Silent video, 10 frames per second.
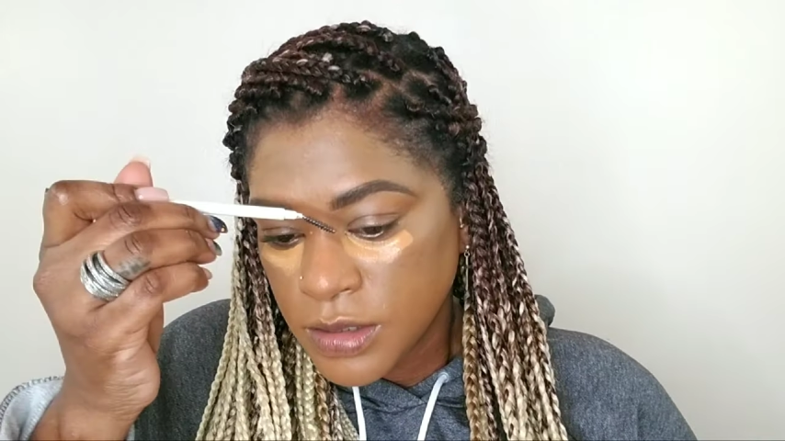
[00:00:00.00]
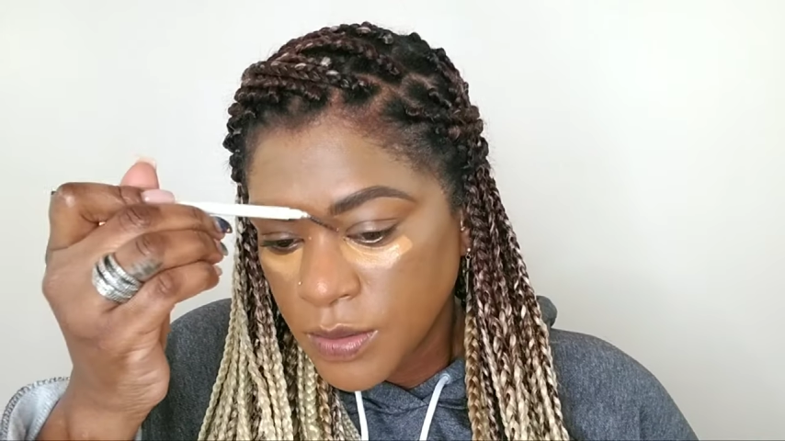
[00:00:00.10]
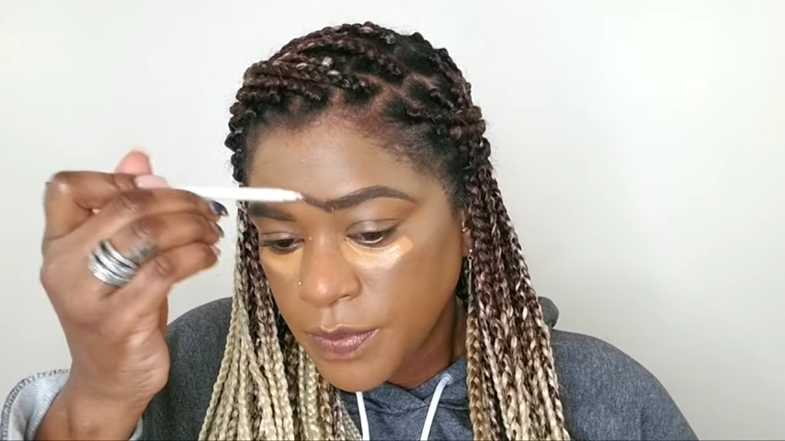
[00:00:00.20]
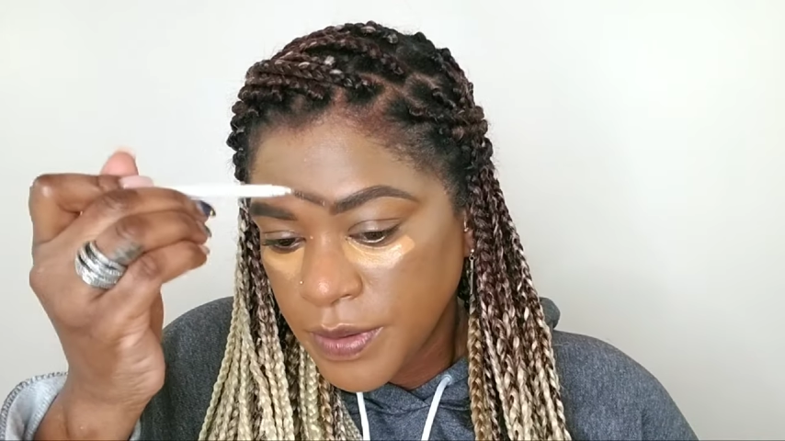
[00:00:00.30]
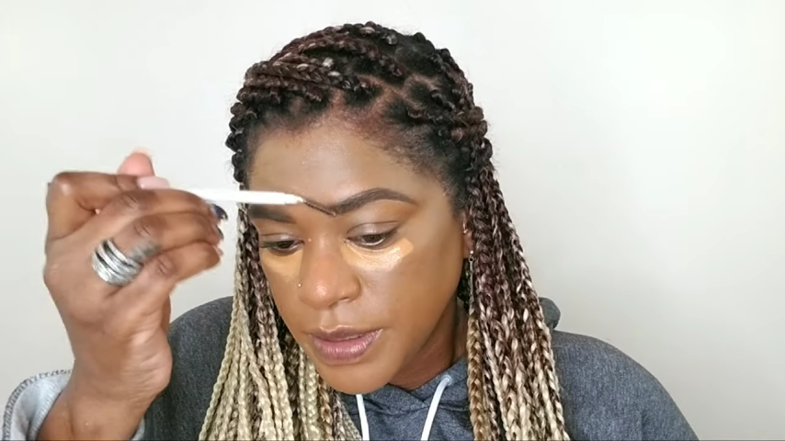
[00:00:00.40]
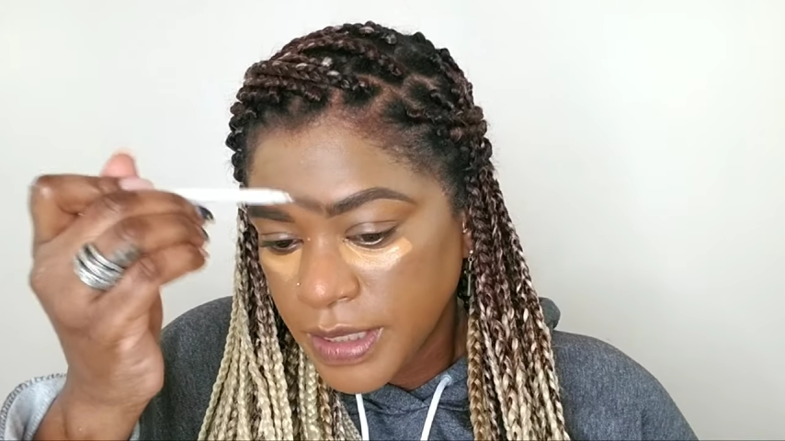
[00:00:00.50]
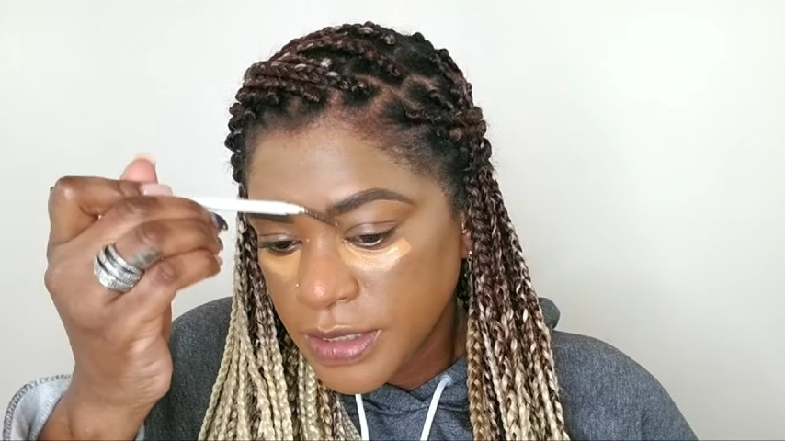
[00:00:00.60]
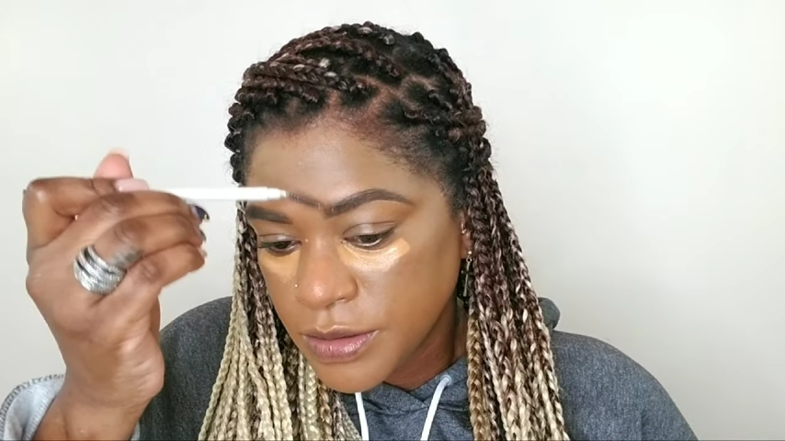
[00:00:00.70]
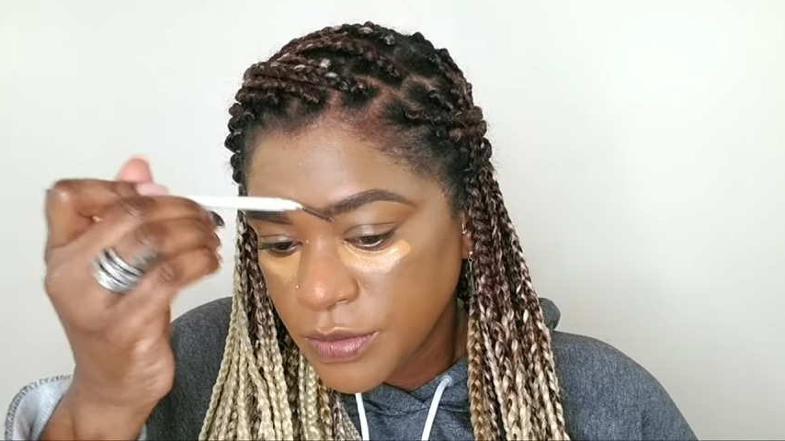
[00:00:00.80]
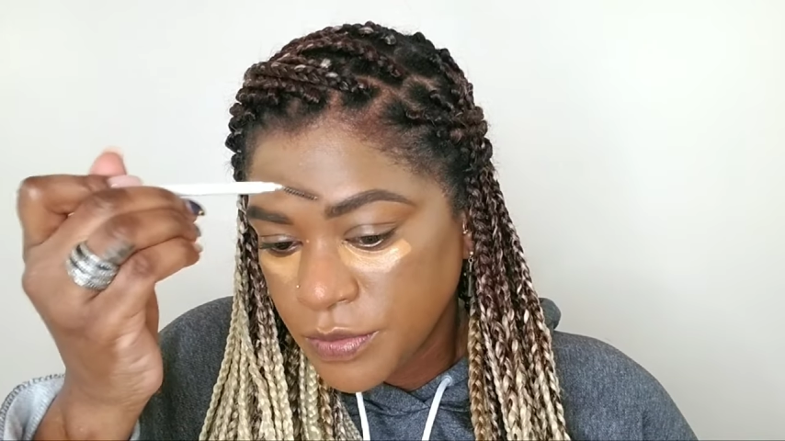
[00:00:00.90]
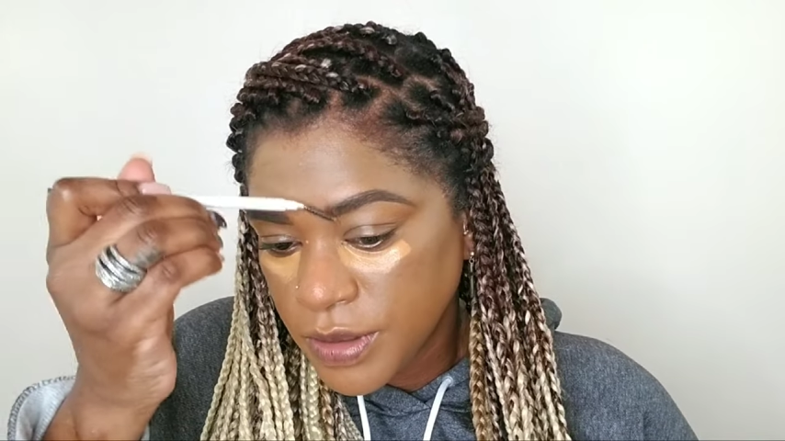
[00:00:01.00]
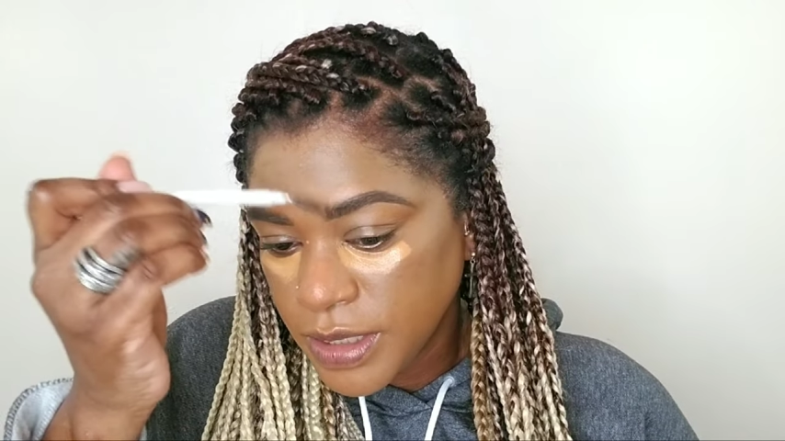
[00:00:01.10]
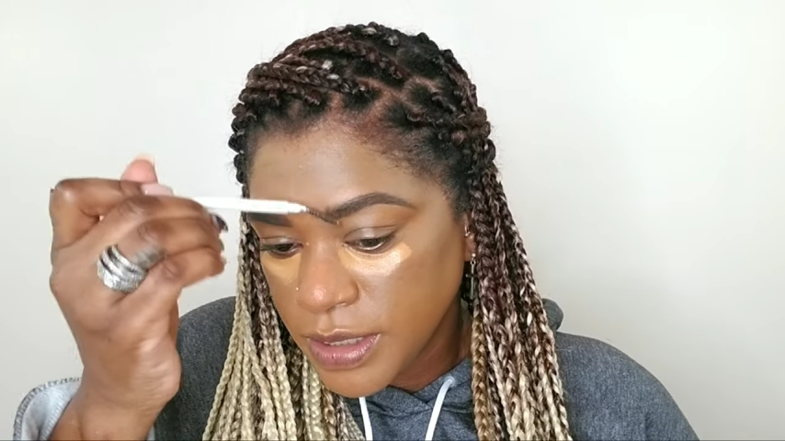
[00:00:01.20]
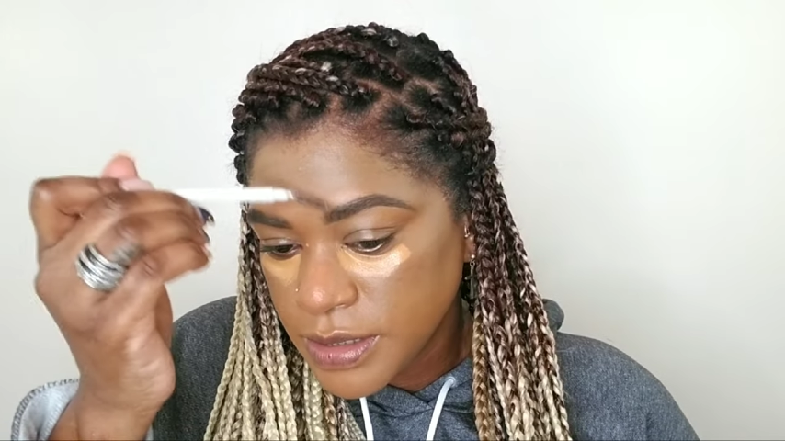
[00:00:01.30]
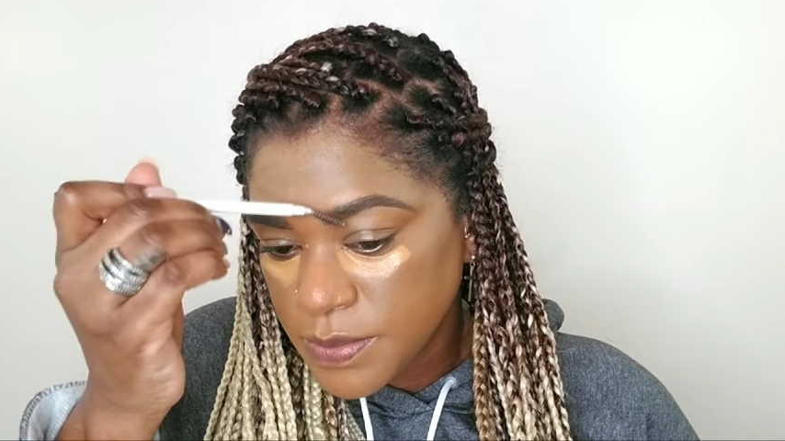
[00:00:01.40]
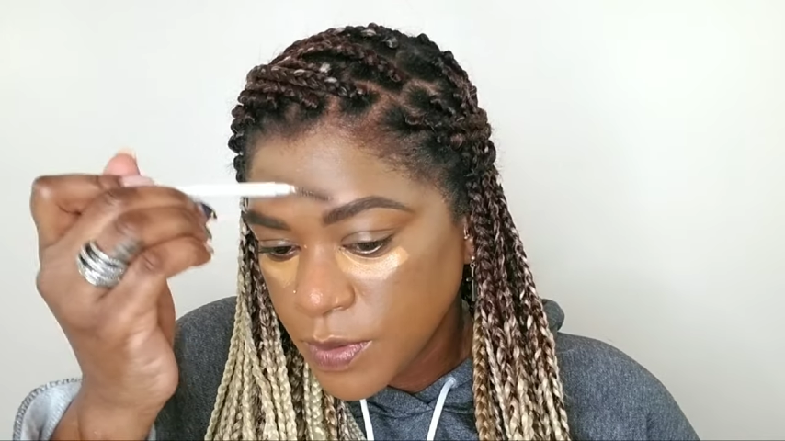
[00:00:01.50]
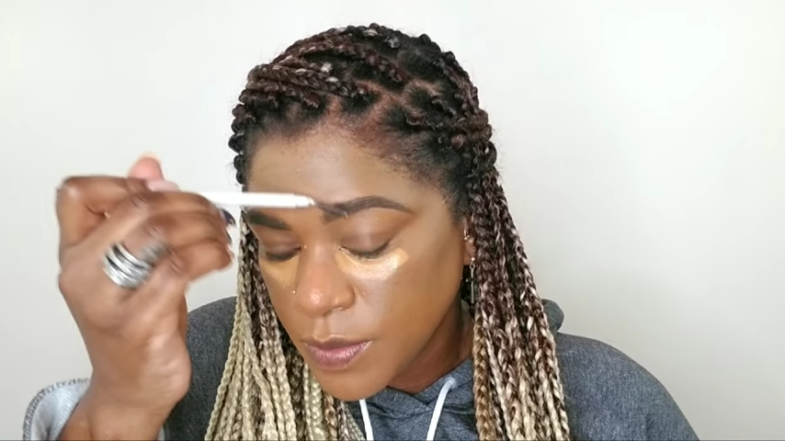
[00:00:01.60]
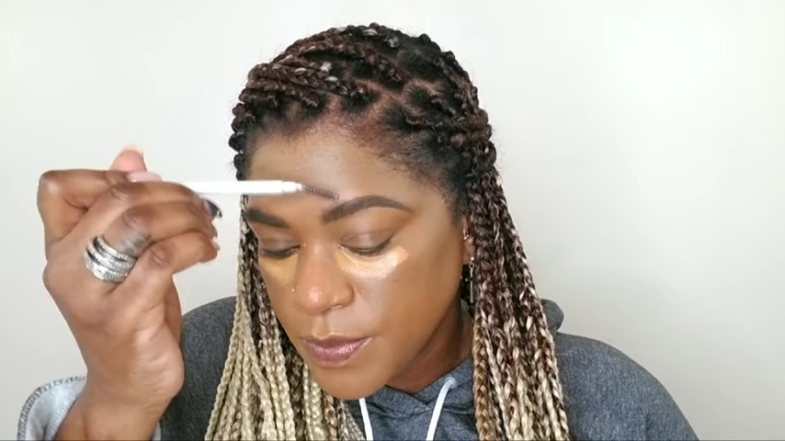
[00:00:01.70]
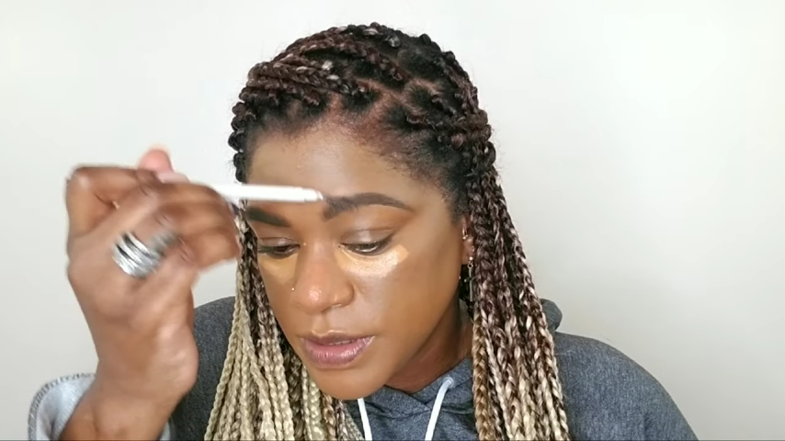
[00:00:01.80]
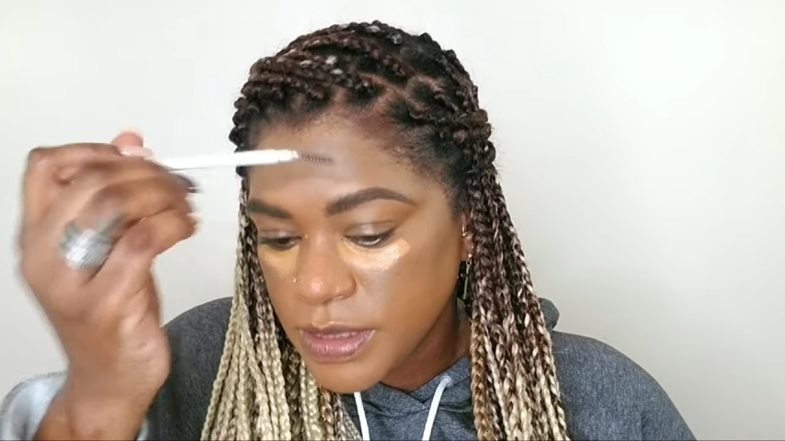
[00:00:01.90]
so be that you're running a
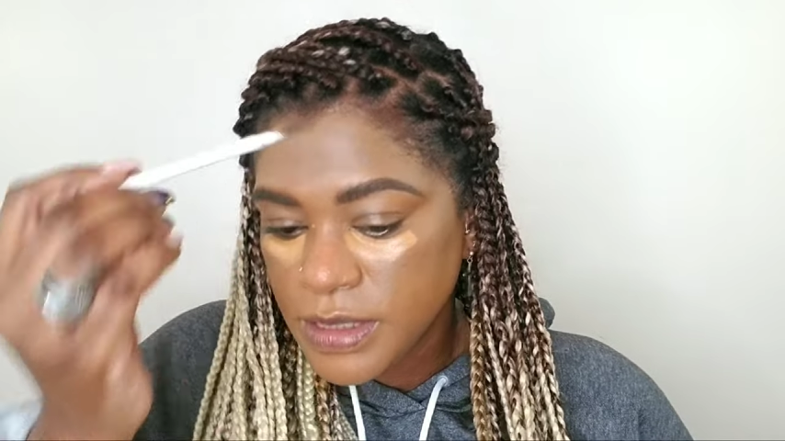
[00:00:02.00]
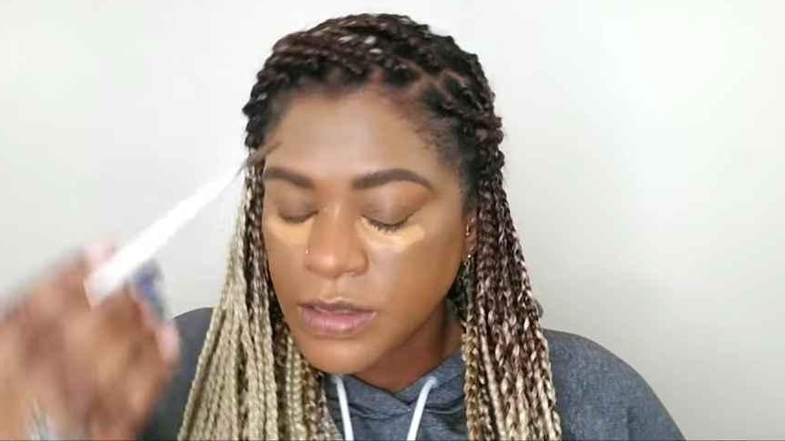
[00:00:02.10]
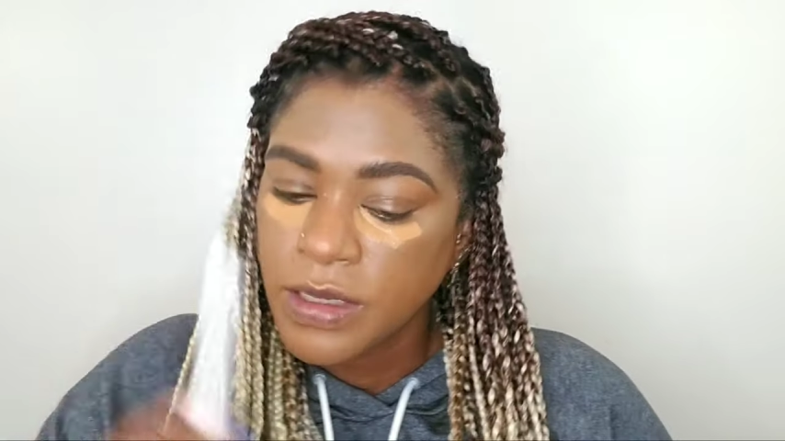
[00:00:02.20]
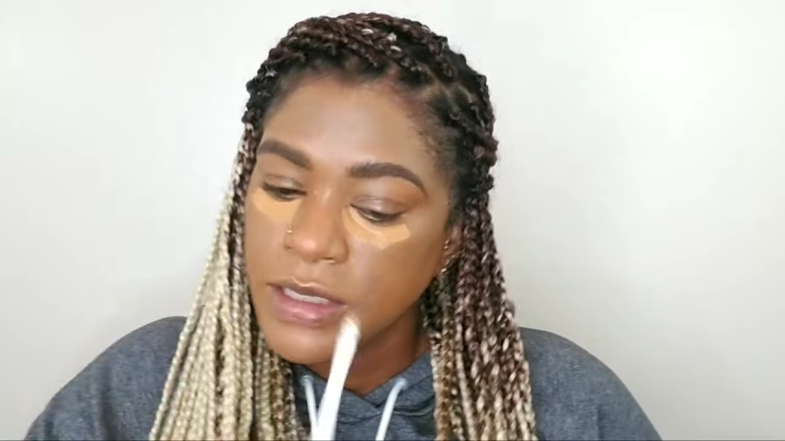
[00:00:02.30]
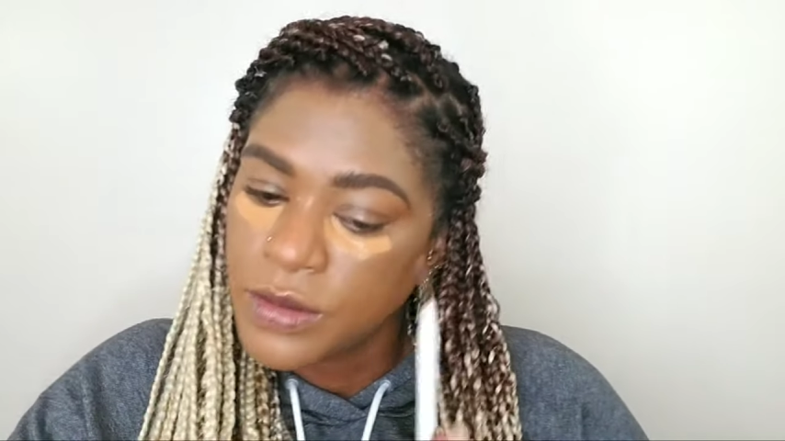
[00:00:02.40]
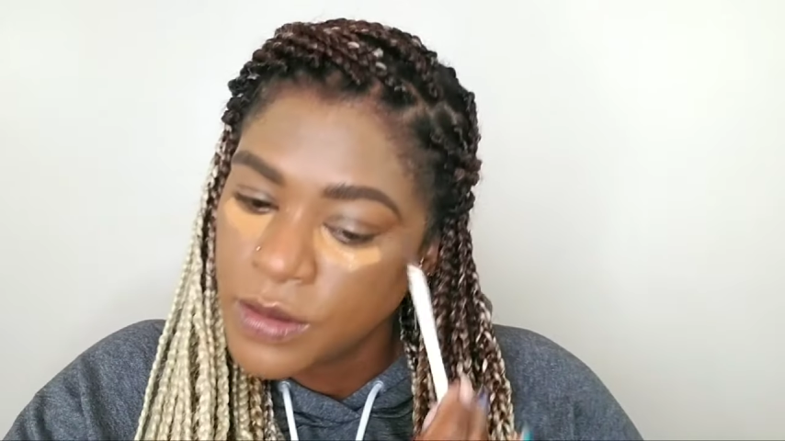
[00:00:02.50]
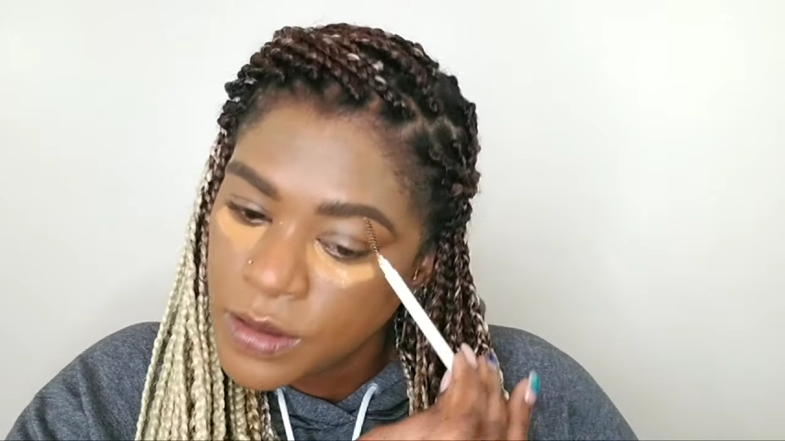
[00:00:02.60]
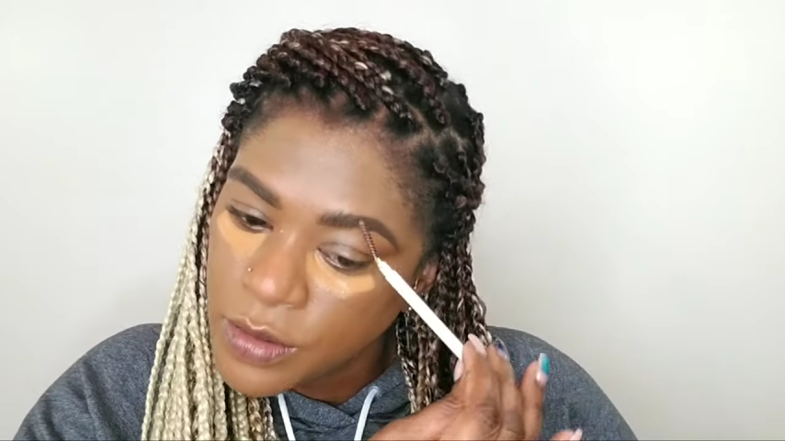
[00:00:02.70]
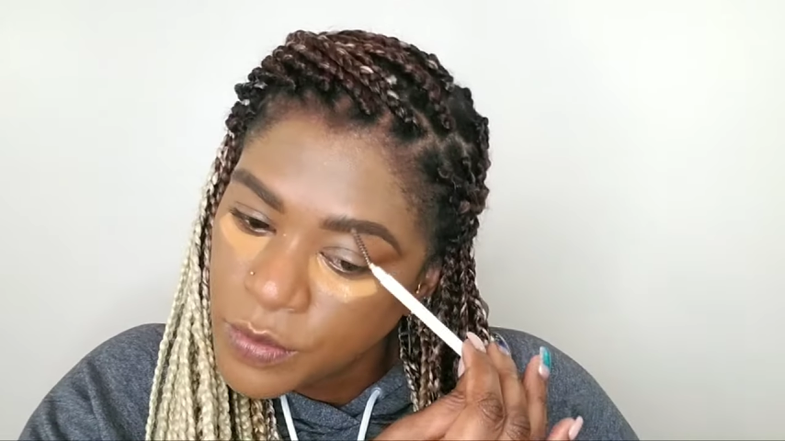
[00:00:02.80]
small business or that you're